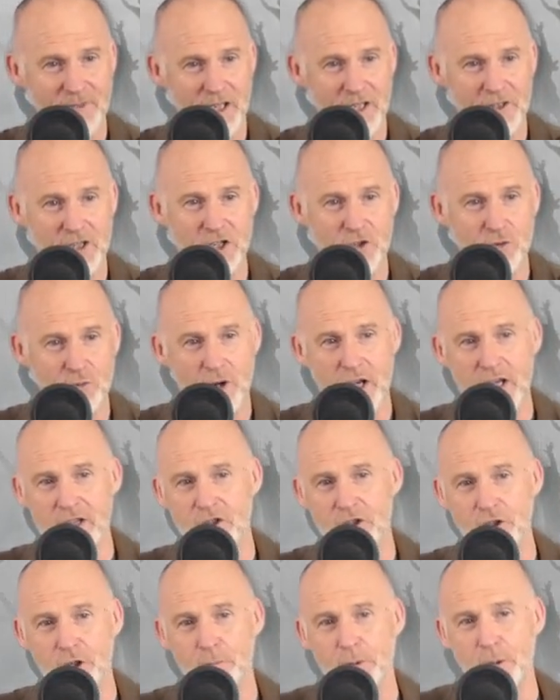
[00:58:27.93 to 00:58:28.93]
And He's
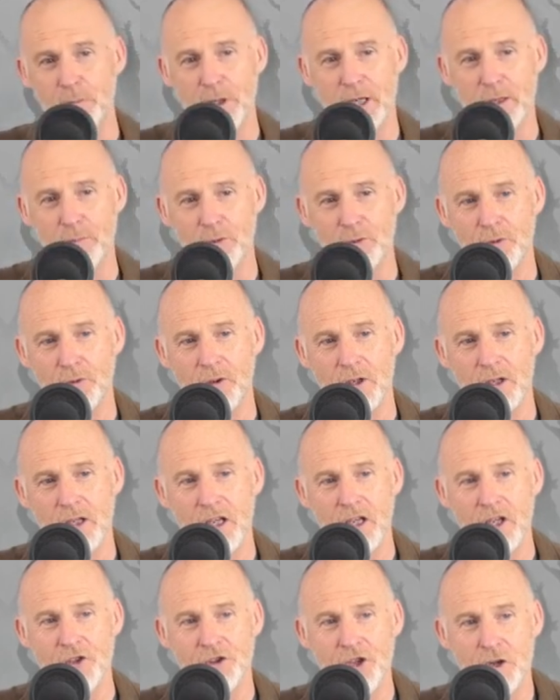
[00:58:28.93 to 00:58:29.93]
raising up a people,
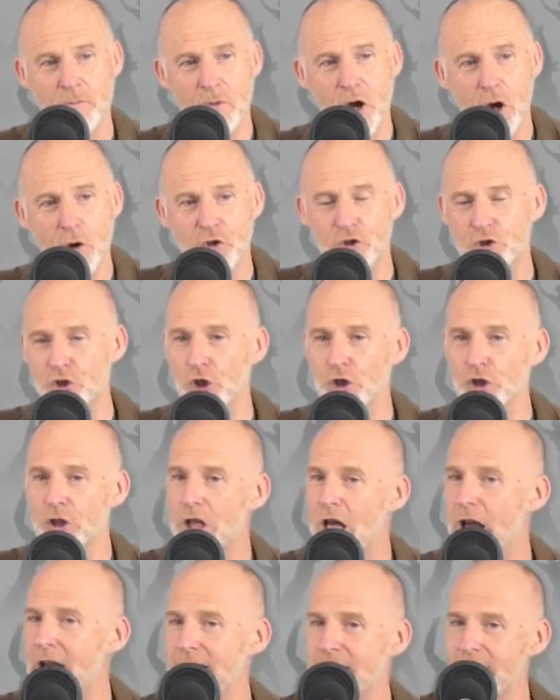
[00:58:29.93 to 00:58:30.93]
the most
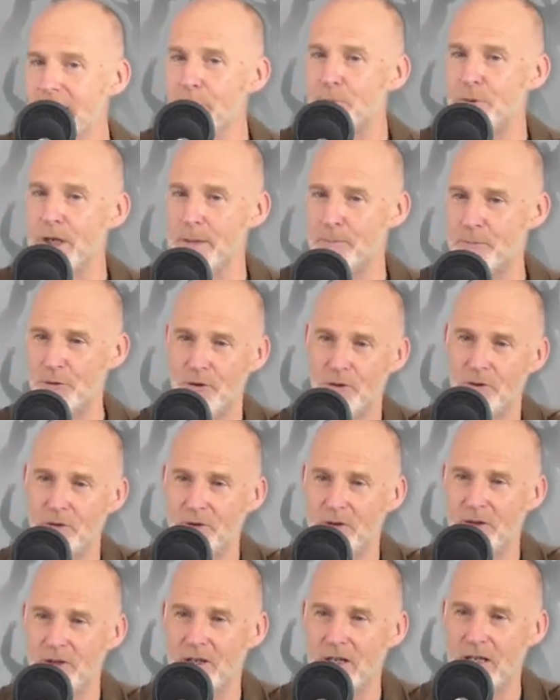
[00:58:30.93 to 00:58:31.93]
unlikely
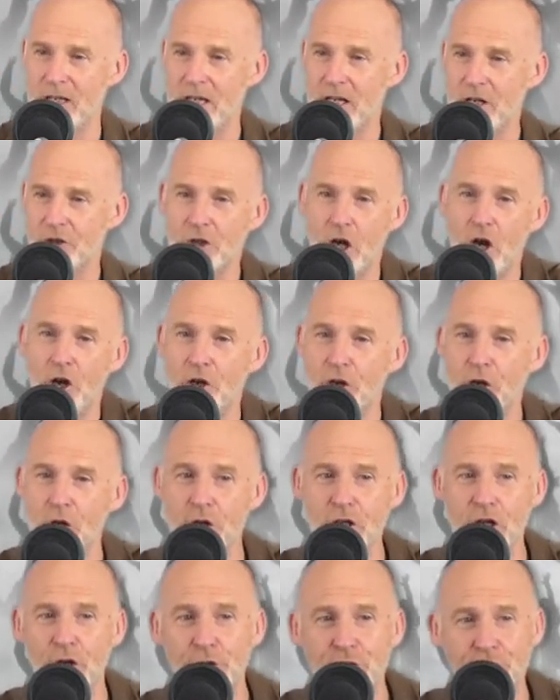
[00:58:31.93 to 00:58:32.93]
people, not
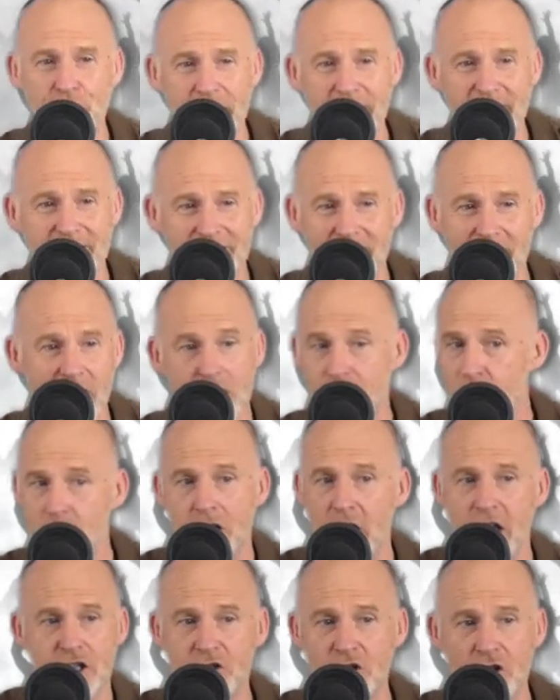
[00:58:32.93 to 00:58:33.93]
who you think.
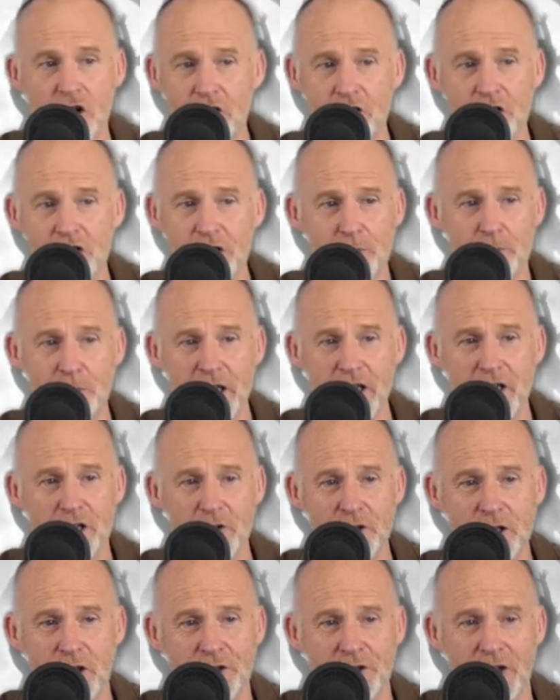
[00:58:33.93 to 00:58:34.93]
It's not going to be
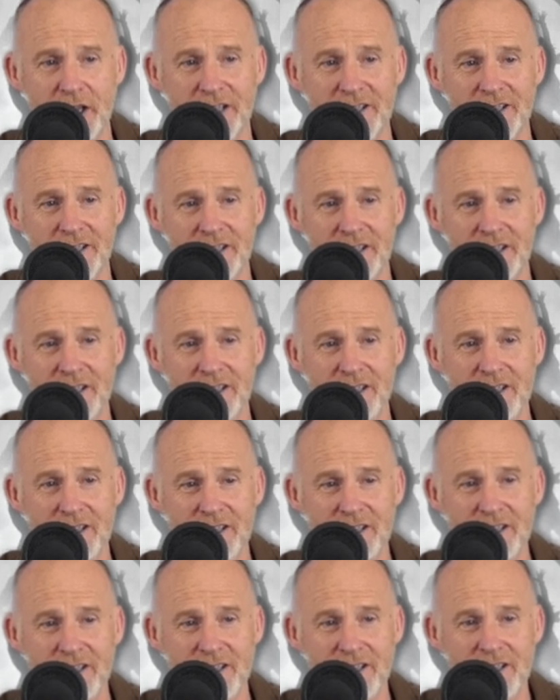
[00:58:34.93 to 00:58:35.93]
who you think.
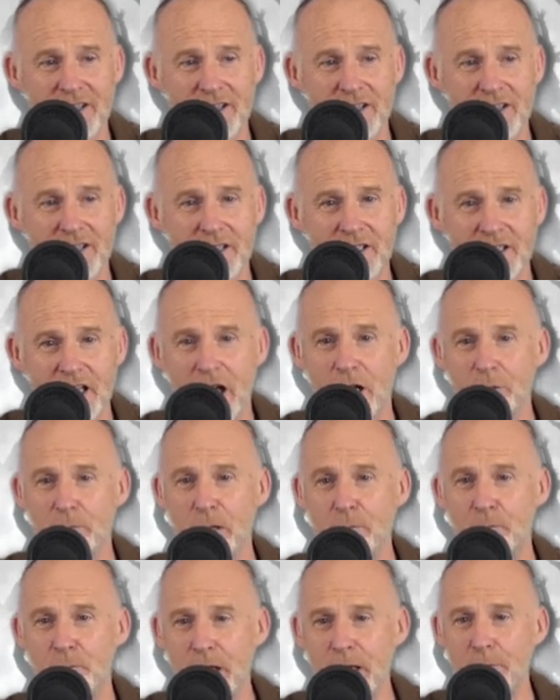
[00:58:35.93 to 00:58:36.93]
There'll
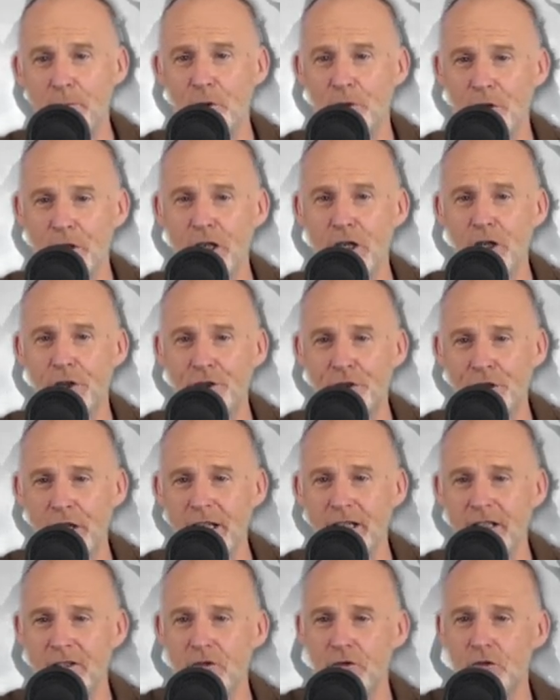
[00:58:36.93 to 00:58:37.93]
be people that you
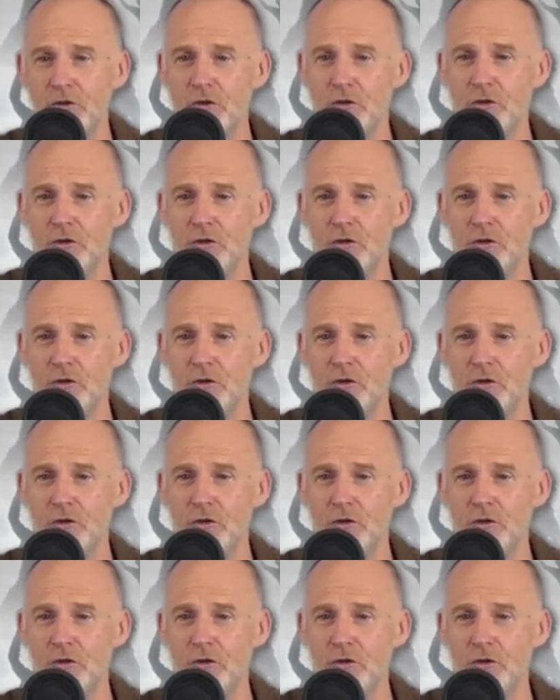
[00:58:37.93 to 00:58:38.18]
think